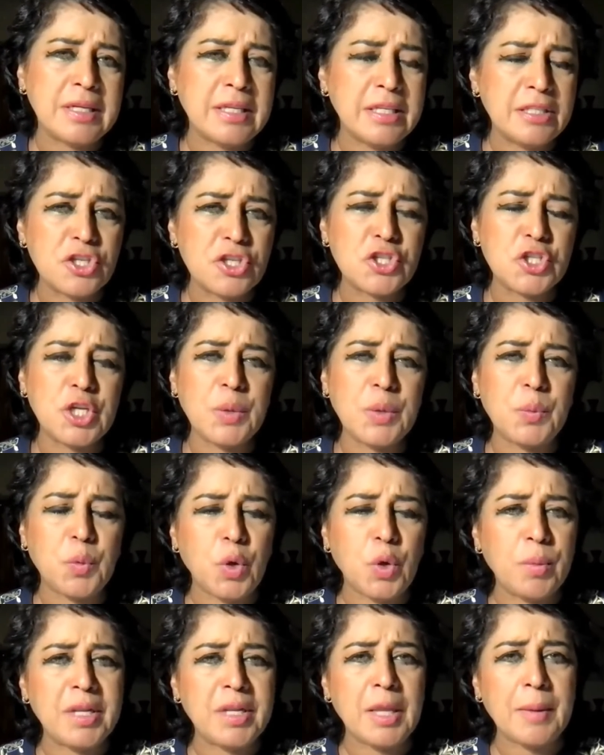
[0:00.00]
leadership,
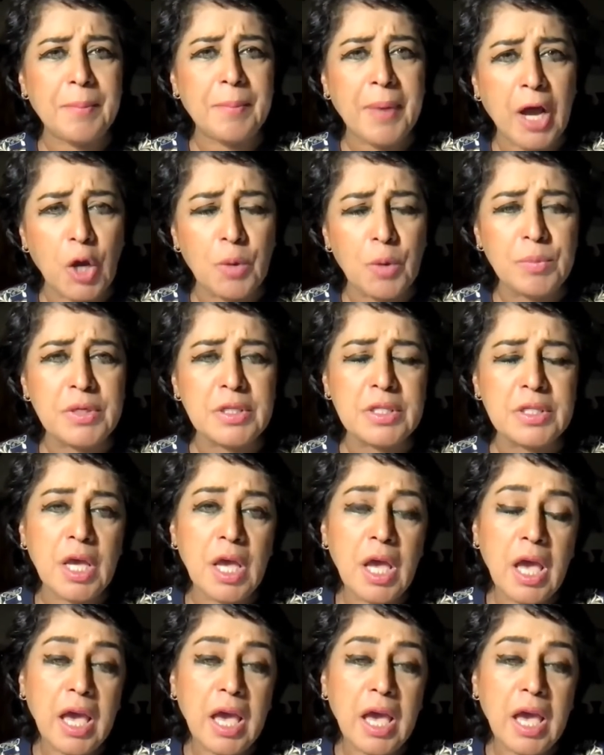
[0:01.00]
women empowerment,